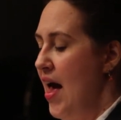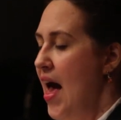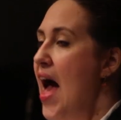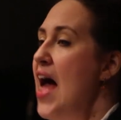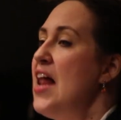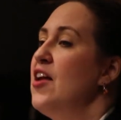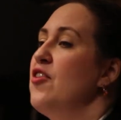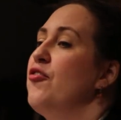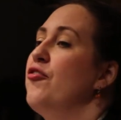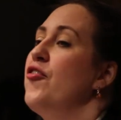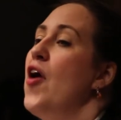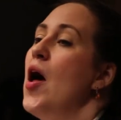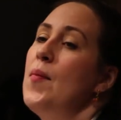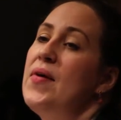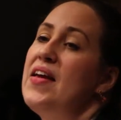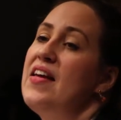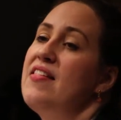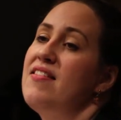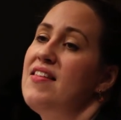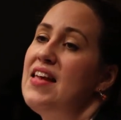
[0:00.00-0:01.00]
And
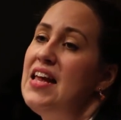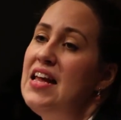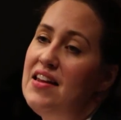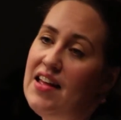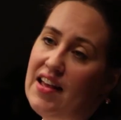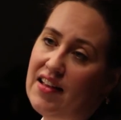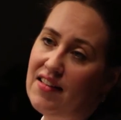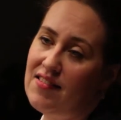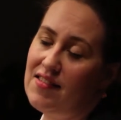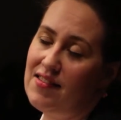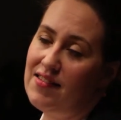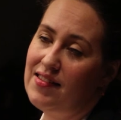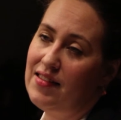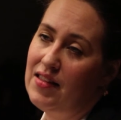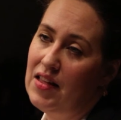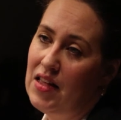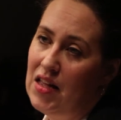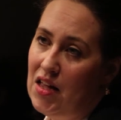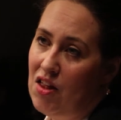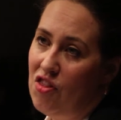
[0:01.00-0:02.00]
from its edicts,
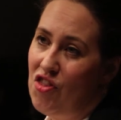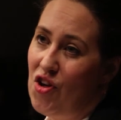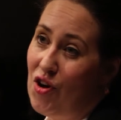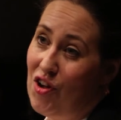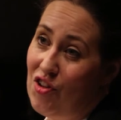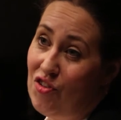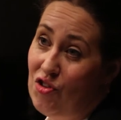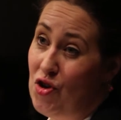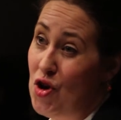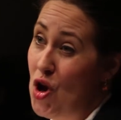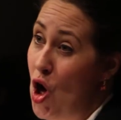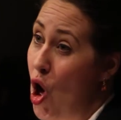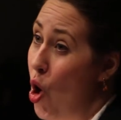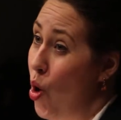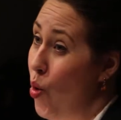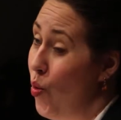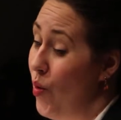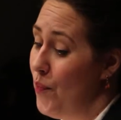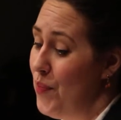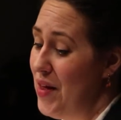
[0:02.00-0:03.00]
there is
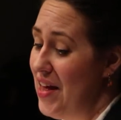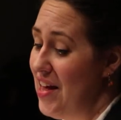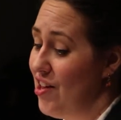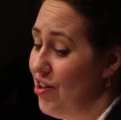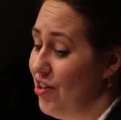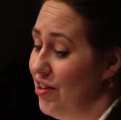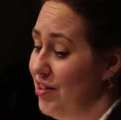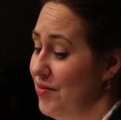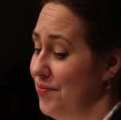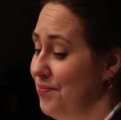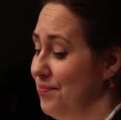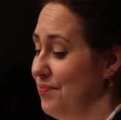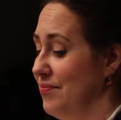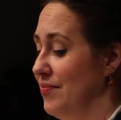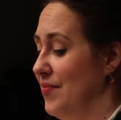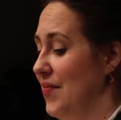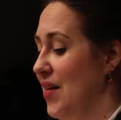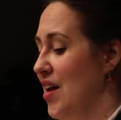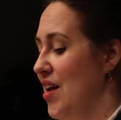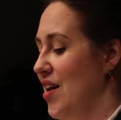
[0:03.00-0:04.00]
no appeal.
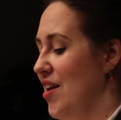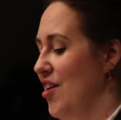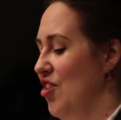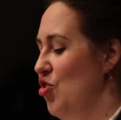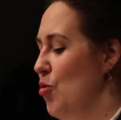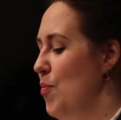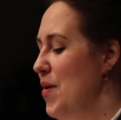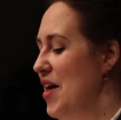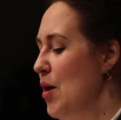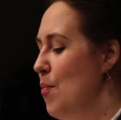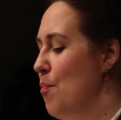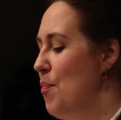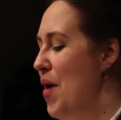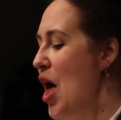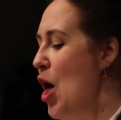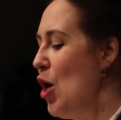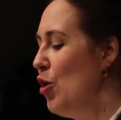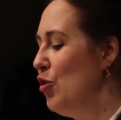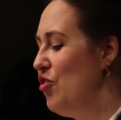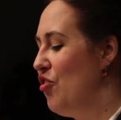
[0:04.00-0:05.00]
To be
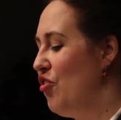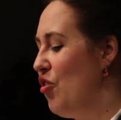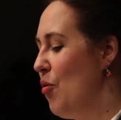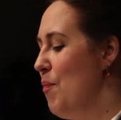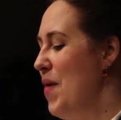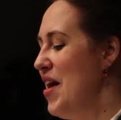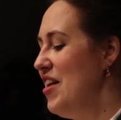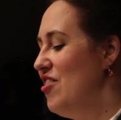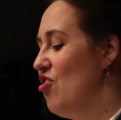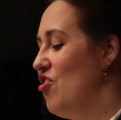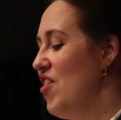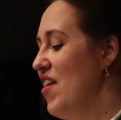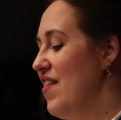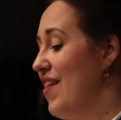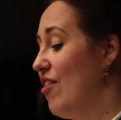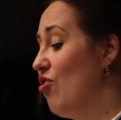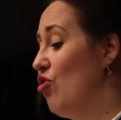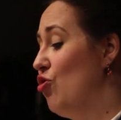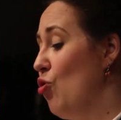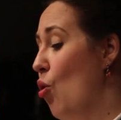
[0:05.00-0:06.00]
compelled to submit to these
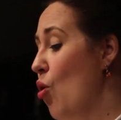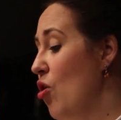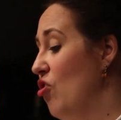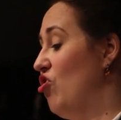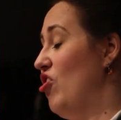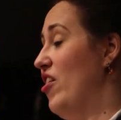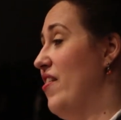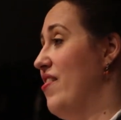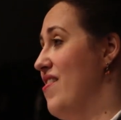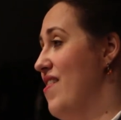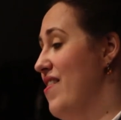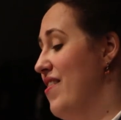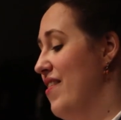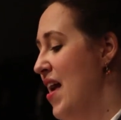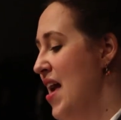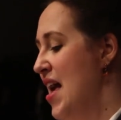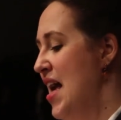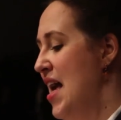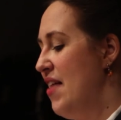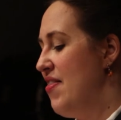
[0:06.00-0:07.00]
extortions
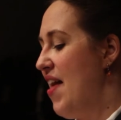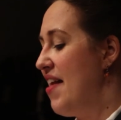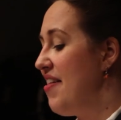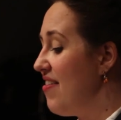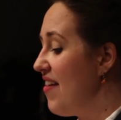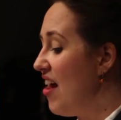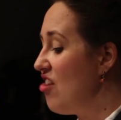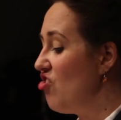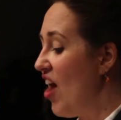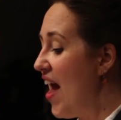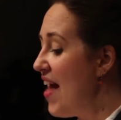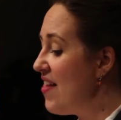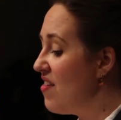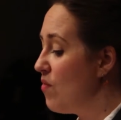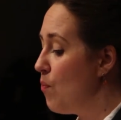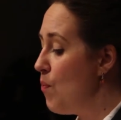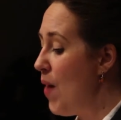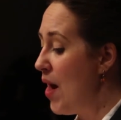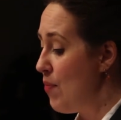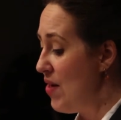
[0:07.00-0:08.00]
that such
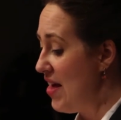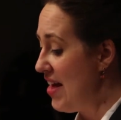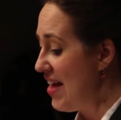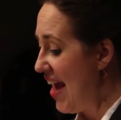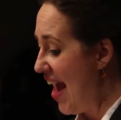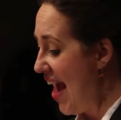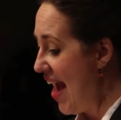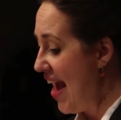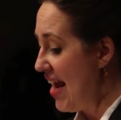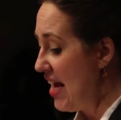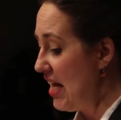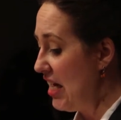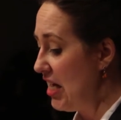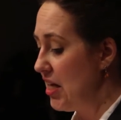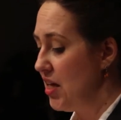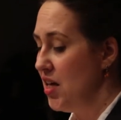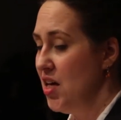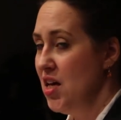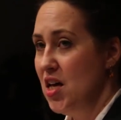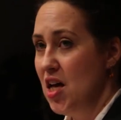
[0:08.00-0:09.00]
ends may be
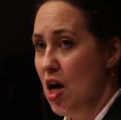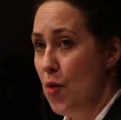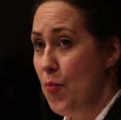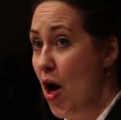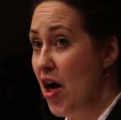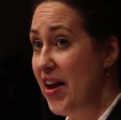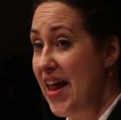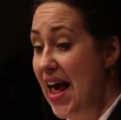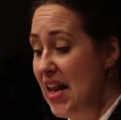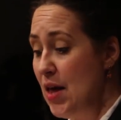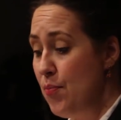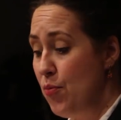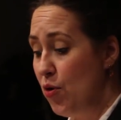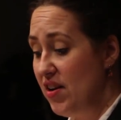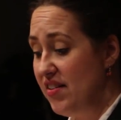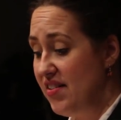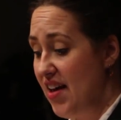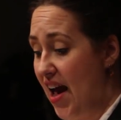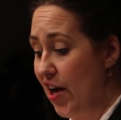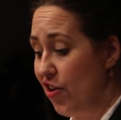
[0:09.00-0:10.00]
gained upon any
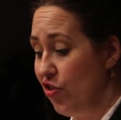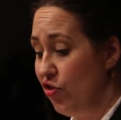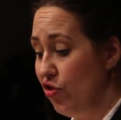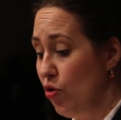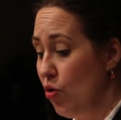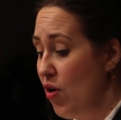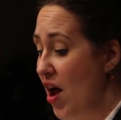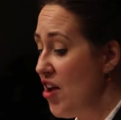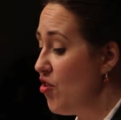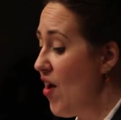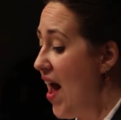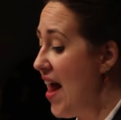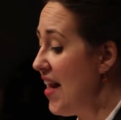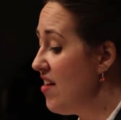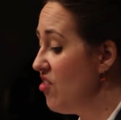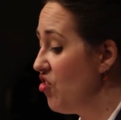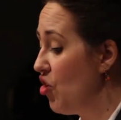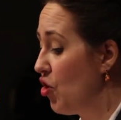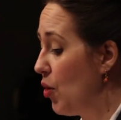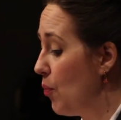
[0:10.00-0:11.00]
pretext or under
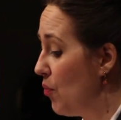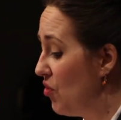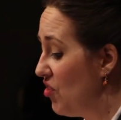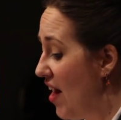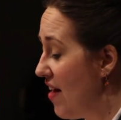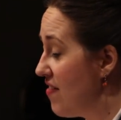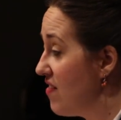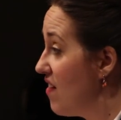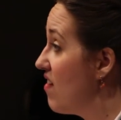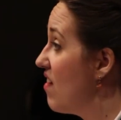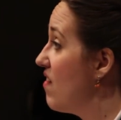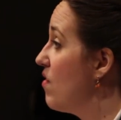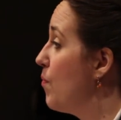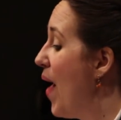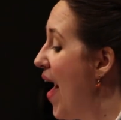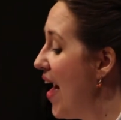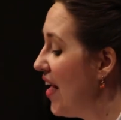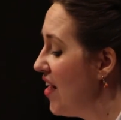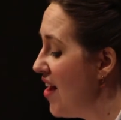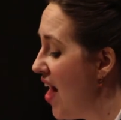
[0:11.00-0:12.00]
any circumstances is
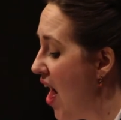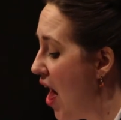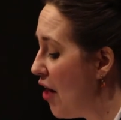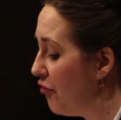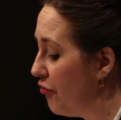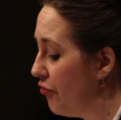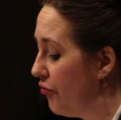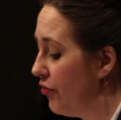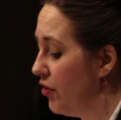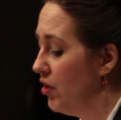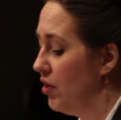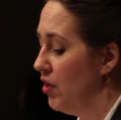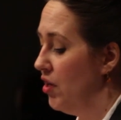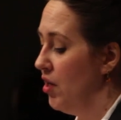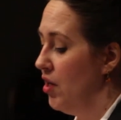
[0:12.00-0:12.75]
bad enough.